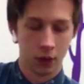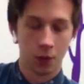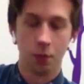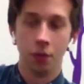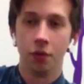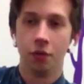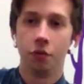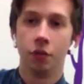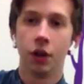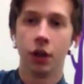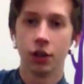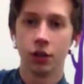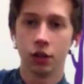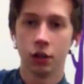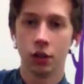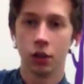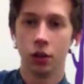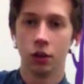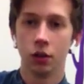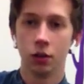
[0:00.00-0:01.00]
Bit
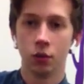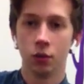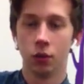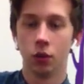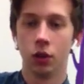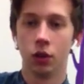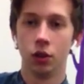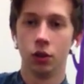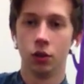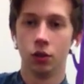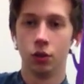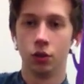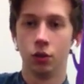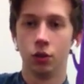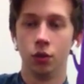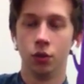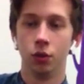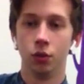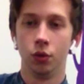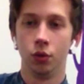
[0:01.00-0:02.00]
faster. 1, 2,
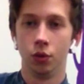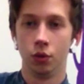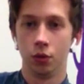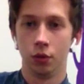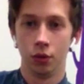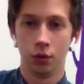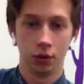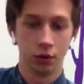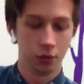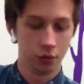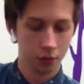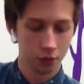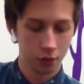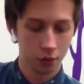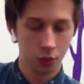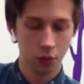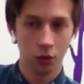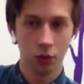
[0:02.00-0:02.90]
3, 4.